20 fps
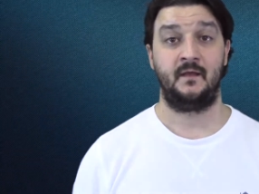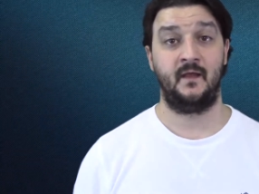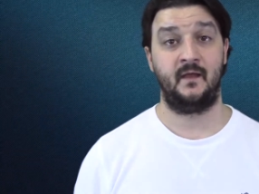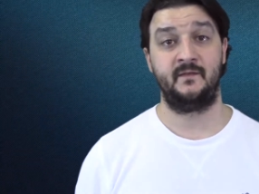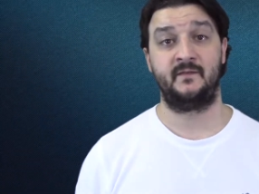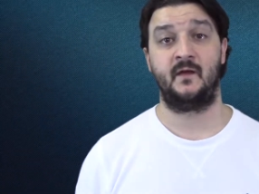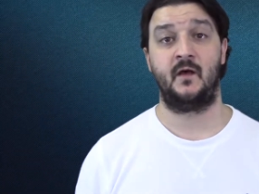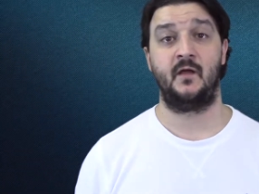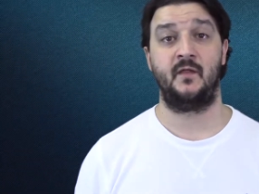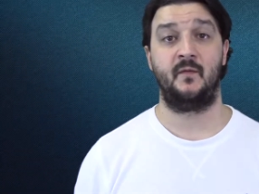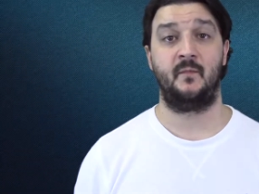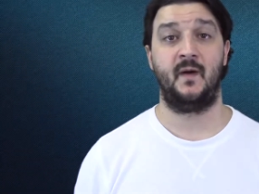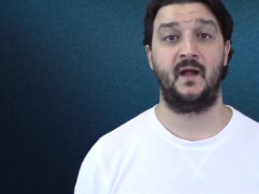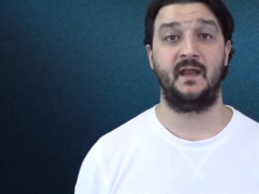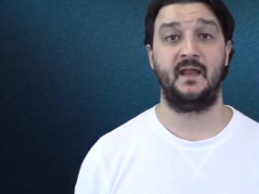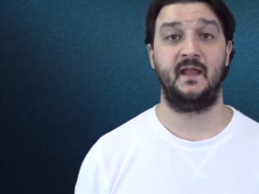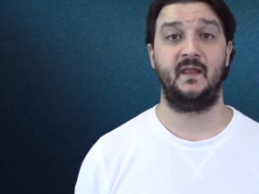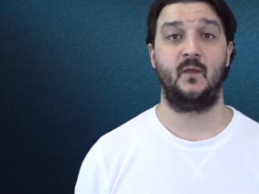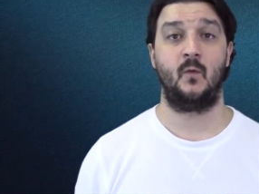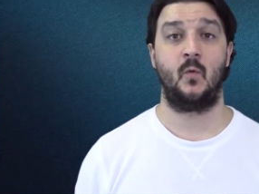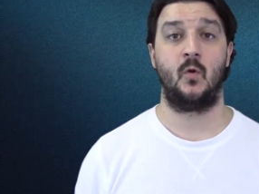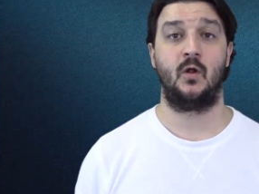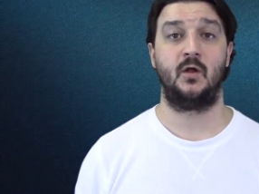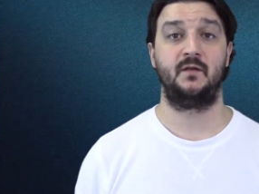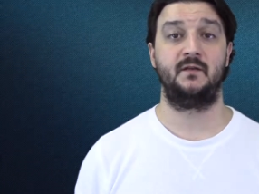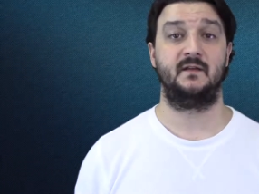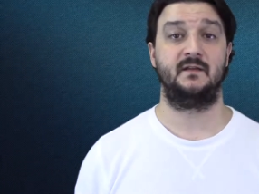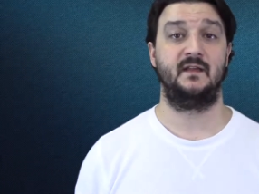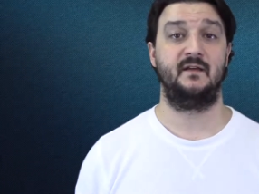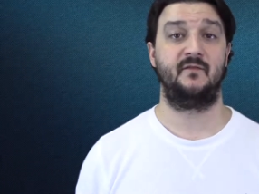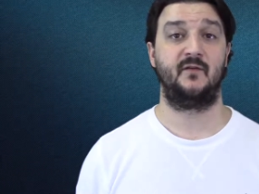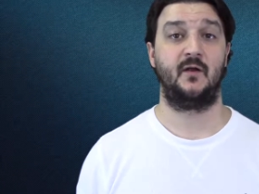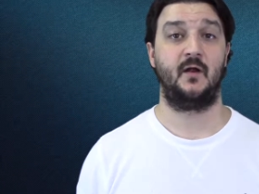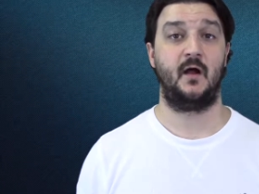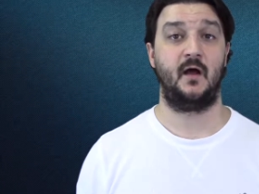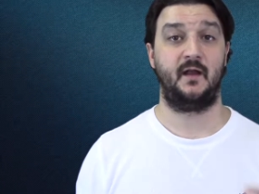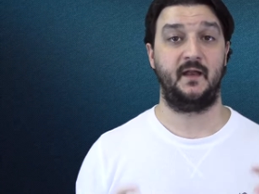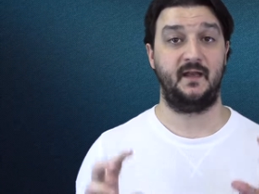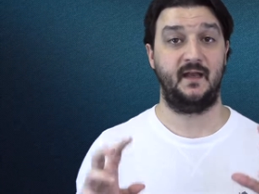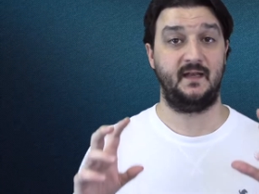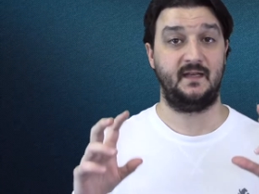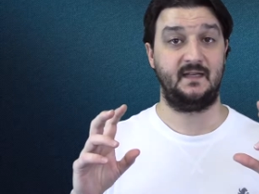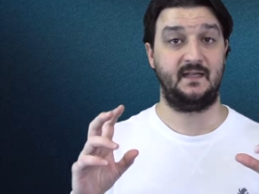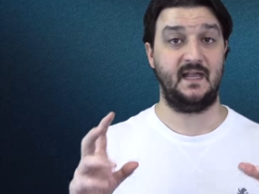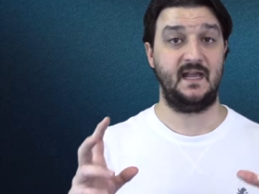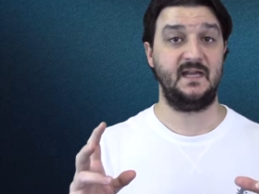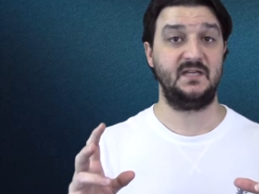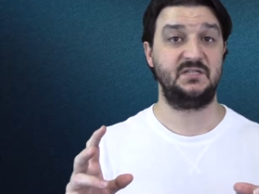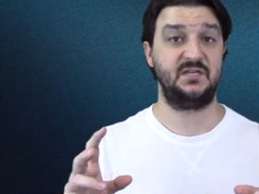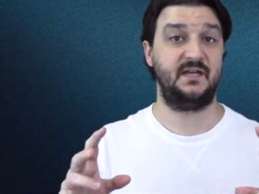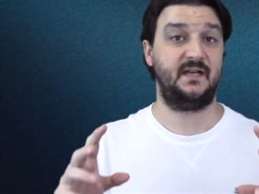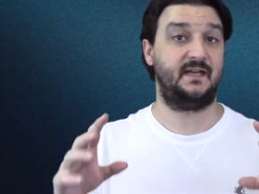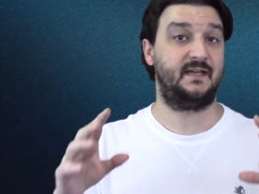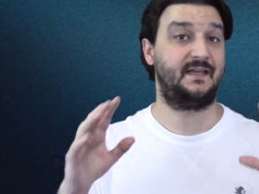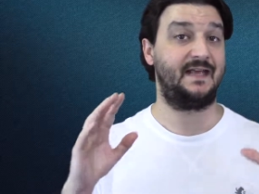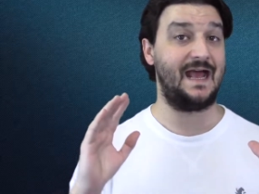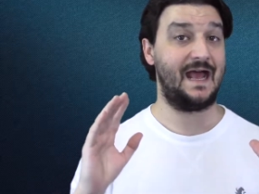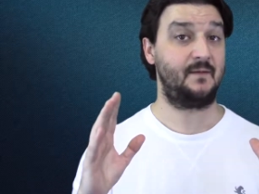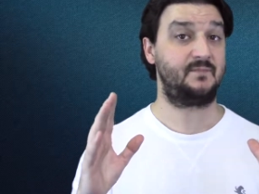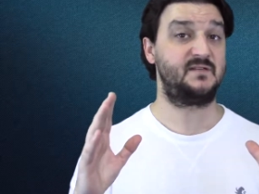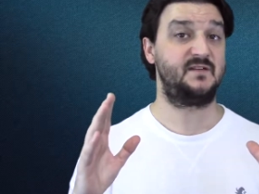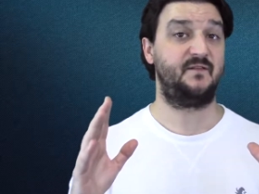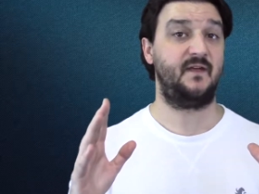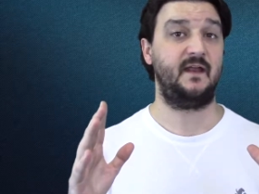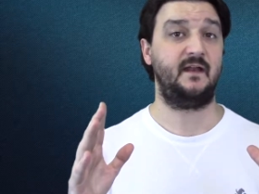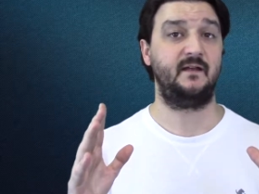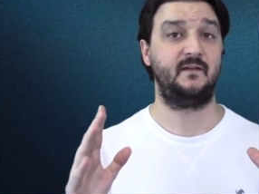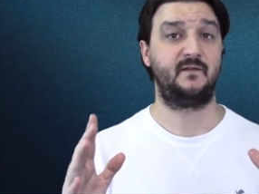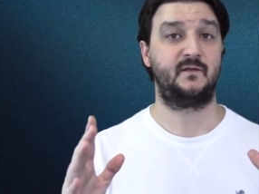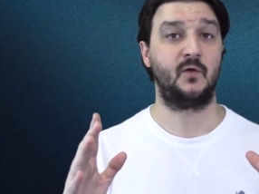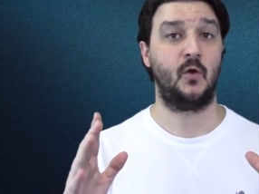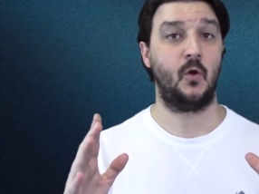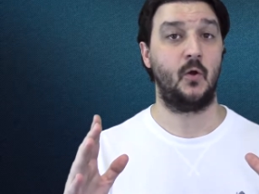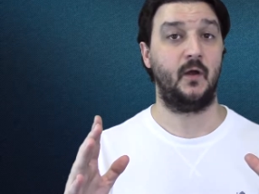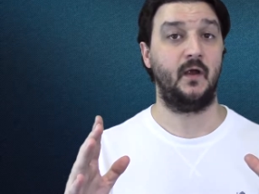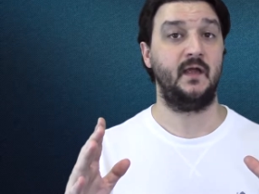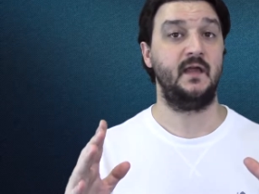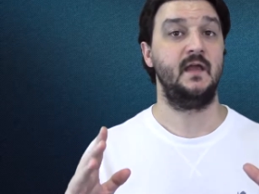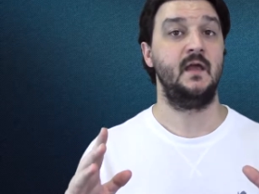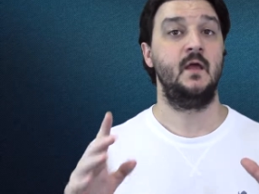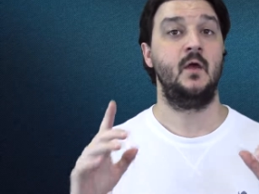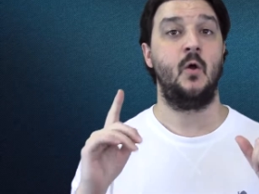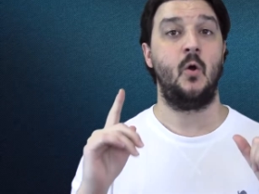Does all the money in the world deliver on an engaging and captivating story,